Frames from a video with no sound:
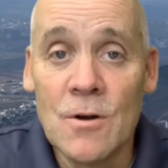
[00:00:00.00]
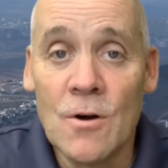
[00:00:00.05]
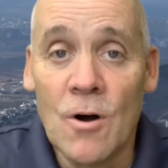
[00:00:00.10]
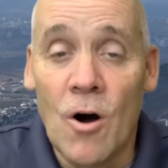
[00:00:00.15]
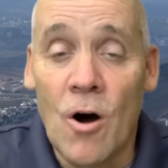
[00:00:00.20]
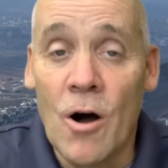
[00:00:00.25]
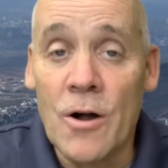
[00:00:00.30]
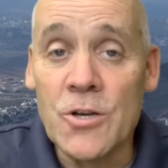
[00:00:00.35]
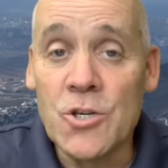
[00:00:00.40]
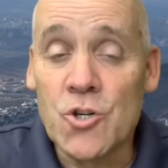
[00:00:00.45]

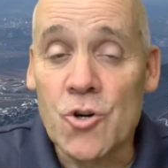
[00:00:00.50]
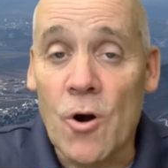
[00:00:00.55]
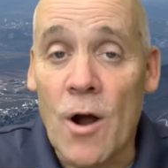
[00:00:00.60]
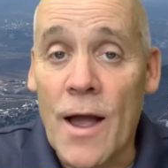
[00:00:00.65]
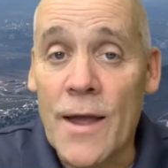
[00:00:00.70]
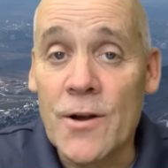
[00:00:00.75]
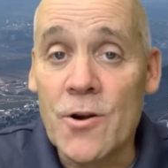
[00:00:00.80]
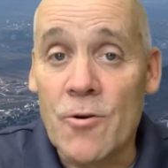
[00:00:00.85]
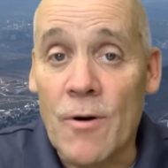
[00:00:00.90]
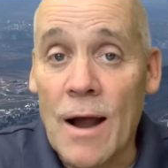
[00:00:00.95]
on
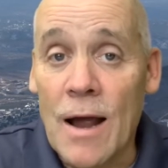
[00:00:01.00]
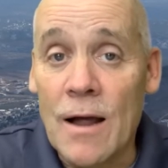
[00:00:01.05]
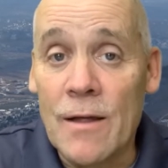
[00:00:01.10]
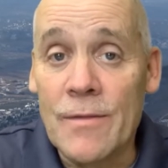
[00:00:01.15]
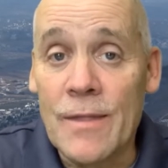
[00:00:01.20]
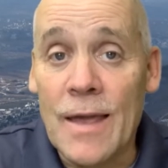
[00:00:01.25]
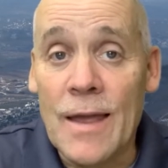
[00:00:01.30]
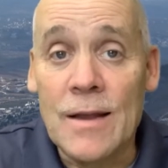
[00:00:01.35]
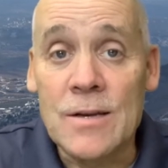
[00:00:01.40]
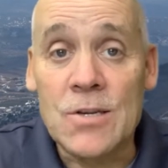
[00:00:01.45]
dry
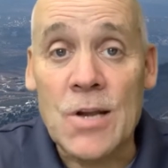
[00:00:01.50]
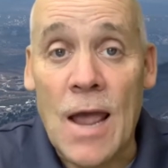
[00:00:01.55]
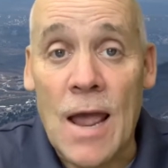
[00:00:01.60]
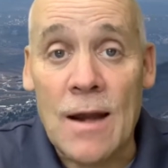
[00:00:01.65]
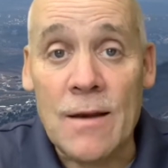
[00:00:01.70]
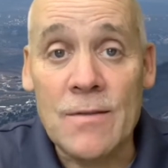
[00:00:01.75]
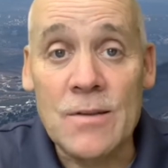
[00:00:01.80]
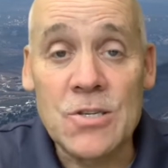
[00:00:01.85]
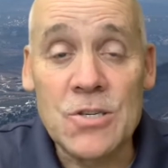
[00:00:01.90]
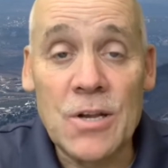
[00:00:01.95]
ground. They
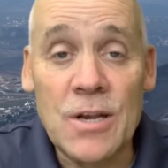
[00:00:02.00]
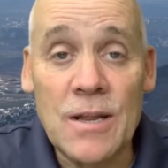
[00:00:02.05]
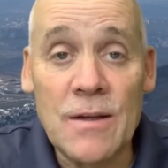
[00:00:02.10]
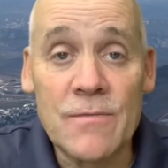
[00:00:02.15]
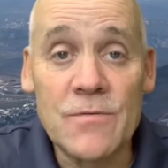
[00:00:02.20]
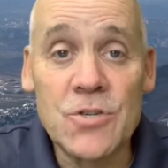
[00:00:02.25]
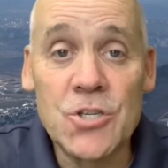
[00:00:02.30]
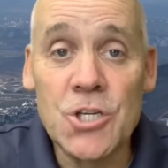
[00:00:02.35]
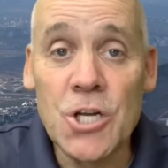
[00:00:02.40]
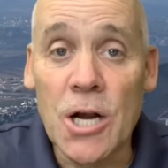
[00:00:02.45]
attacked the city
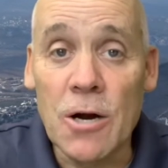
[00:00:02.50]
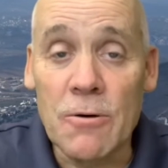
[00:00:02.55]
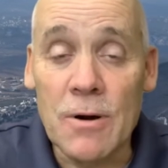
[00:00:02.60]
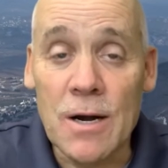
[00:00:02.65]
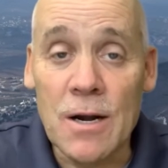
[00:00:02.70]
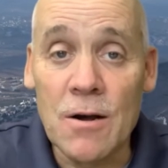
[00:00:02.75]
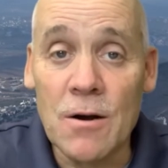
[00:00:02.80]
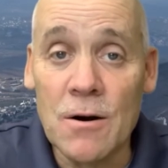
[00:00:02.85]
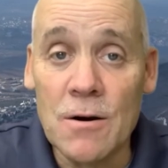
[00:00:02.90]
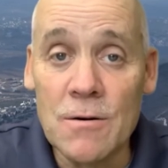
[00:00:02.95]
of
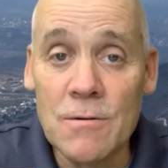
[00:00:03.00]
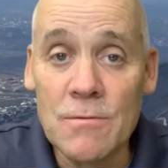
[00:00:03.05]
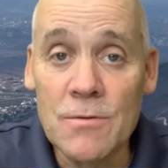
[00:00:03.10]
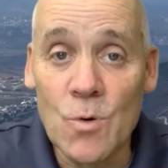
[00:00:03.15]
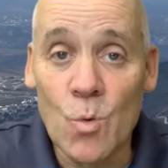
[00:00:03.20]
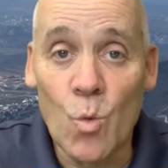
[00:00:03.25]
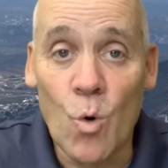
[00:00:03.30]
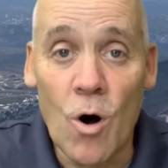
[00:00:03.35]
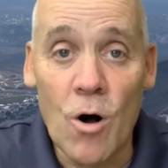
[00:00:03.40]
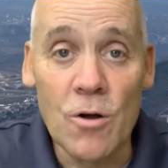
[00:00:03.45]
Jericho.
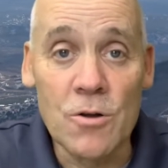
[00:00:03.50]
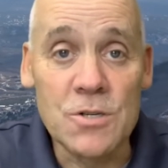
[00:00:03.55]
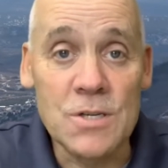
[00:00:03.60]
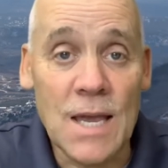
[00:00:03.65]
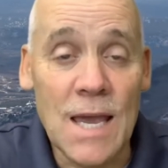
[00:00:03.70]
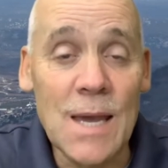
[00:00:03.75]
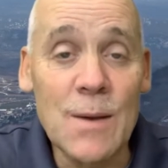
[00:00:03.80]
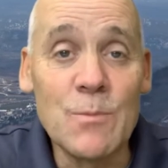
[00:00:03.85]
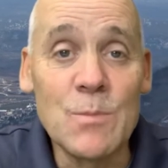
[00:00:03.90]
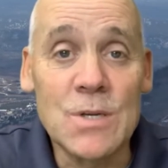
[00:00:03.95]
The walls
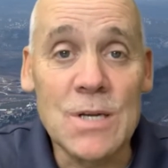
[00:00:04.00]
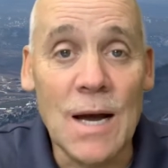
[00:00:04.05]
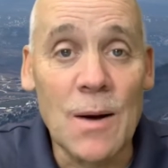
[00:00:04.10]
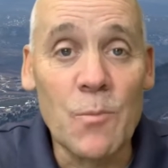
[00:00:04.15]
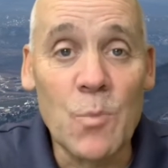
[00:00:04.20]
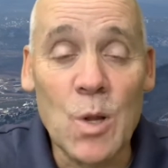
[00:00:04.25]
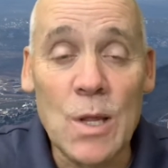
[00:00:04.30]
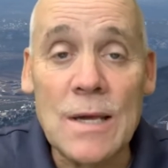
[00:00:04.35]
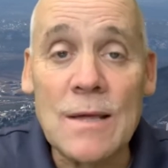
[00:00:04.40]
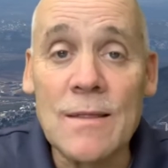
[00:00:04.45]
came
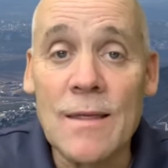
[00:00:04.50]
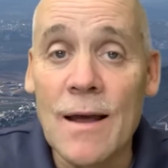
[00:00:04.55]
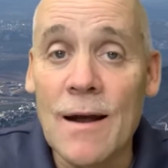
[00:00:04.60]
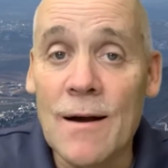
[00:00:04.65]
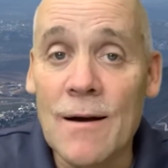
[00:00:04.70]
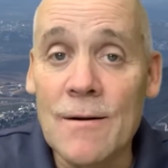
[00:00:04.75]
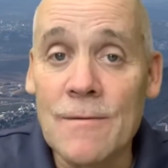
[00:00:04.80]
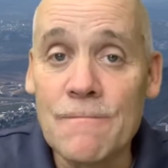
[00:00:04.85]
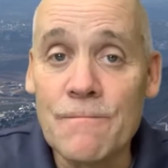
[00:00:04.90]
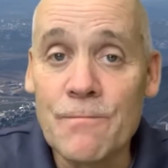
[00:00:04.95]
tumbling
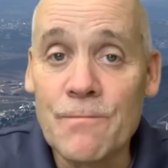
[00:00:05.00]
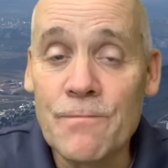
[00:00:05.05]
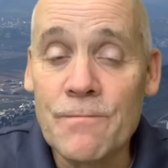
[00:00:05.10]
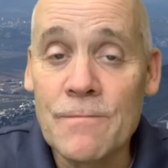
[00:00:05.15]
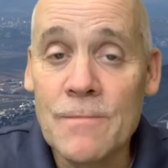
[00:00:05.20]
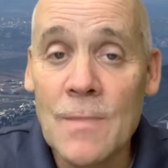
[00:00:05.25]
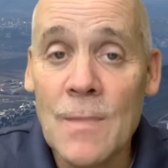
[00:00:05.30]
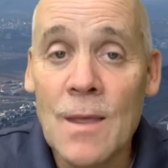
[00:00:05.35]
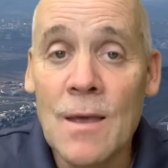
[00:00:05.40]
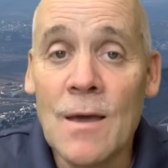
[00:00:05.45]
there.
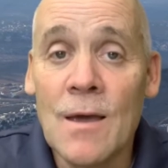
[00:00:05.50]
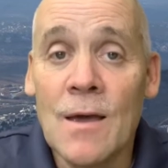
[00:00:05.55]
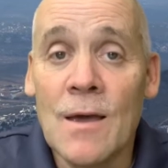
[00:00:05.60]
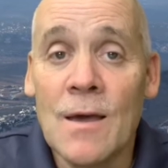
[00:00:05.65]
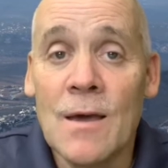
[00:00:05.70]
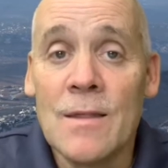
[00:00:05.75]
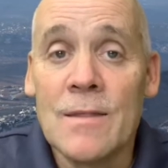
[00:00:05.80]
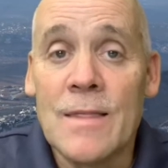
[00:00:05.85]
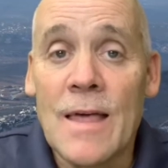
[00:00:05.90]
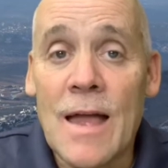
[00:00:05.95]

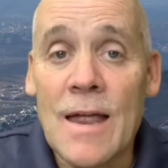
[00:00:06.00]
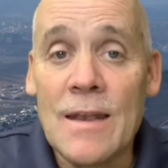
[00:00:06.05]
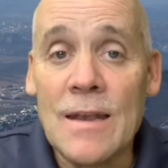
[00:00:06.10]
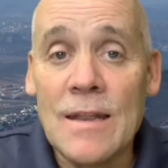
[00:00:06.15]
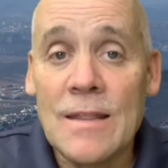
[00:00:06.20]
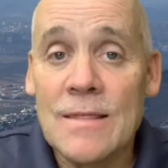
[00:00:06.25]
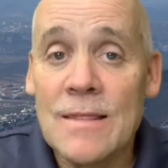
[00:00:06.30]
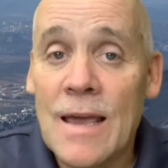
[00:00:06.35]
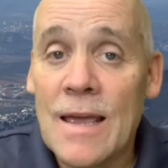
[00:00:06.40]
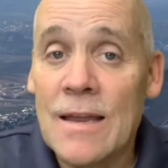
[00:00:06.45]

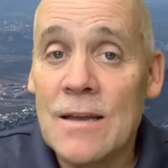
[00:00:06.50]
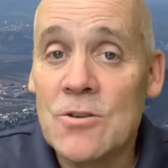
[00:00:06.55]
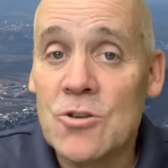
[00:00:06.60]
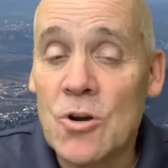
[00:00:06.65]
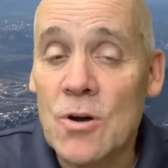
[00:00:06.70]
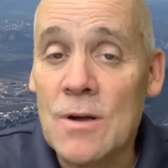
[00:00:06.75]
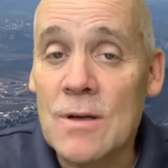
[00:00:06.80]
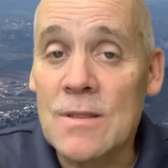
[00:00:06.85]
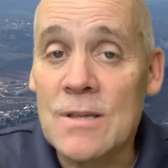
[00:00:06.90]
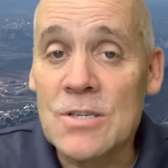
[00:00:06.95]
Then they
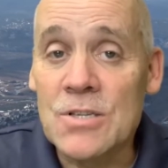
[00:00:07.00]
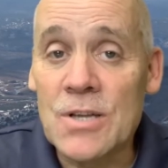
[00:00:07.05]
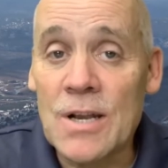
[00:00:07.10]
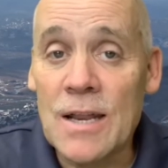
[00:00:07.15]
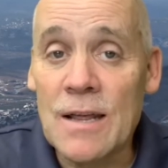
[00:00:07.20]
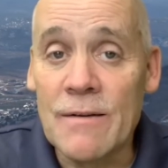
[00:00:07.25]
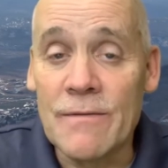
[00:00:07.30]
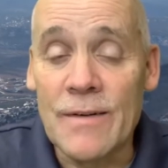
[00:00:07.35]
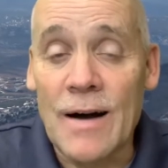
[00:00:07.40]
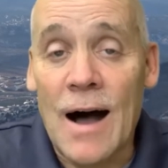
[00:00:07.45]
took the
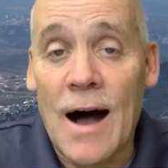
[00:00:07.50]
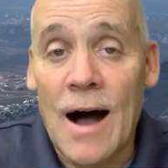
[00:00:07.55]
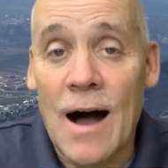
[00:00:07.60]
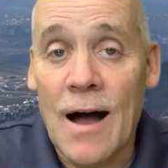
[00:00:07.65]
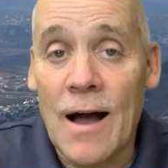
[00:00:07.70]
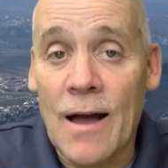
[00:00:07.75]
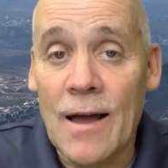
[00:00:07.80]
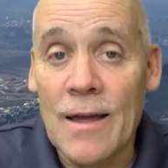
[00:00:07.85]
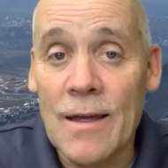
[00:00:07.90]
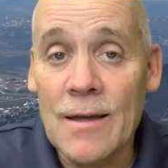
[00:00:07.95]
city of
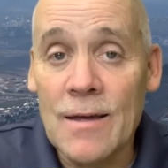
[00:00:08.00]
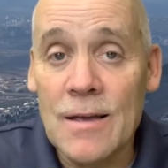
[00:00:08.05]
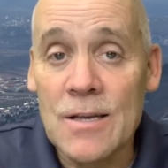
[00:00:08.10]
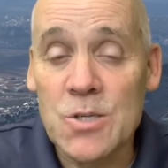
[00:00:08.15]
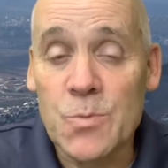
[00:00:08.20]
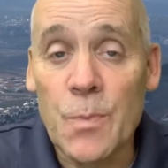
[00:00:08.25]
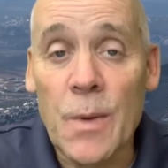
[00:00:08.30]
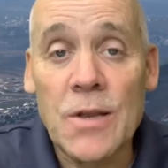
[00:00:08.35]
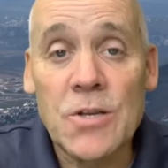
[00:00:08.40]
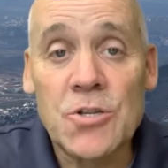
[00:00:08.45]
Ai,
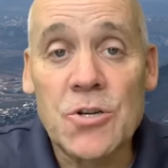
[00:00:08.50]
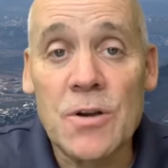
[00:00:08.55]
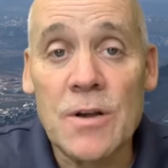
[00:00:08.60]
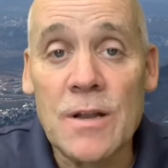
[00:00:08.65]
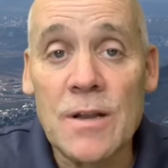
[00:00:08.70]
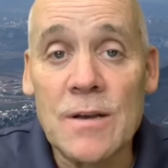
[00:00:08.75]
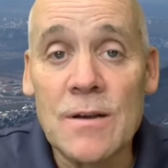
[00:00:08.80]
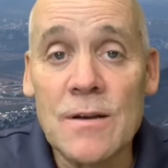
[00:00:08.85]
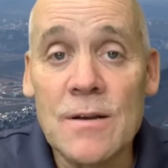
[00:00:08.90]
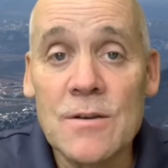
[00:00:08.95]
as mentioned
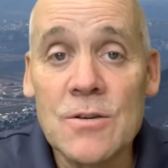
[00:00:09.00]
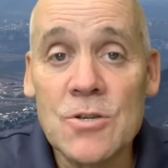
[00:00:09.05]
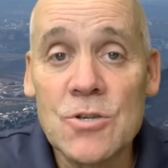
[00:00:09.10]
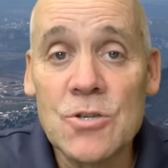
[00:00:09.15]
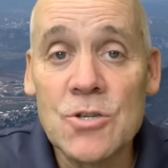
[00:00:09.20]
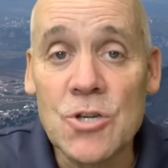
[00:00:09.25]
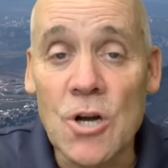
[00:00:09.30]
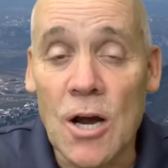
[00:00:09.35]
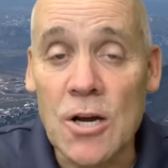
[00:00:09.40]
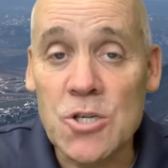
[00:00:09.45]
in
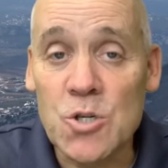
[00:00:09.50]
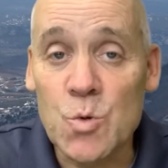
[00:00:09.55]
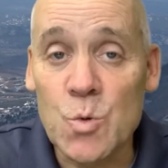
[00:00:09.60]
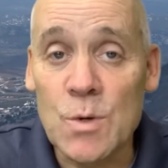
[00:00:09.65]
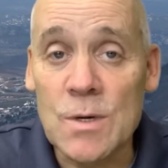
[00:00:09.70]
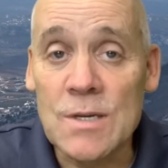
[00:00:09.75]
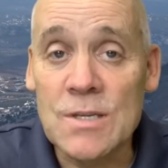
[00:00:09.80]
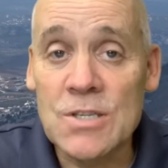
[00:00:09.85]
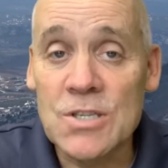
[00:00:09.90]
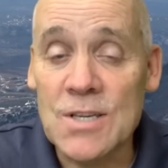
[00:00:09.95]

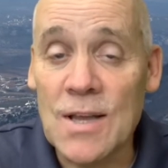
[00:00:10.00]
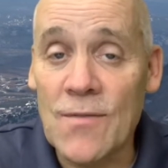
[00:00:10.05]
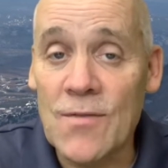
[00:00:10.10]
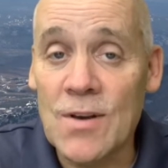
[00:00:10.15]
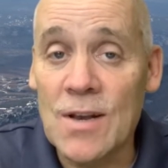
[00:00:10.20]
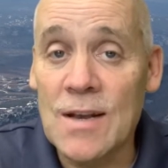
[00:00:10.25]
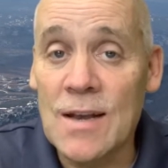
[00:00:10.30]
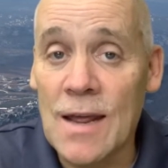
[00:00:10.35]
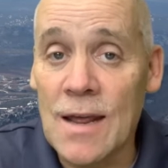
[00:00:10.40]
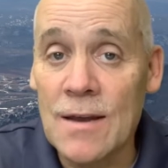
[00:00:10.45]
Joshua 7
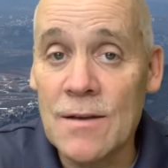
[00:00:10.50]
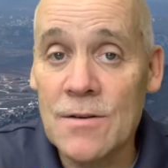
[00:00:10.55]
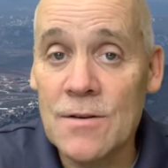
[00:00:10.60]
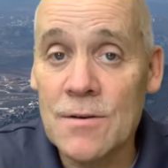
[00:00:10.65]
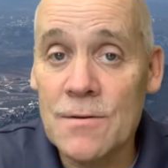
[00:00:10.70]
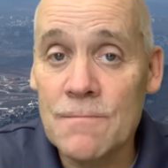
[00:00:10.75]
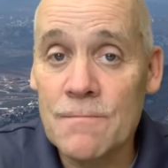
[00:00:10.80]
and 8,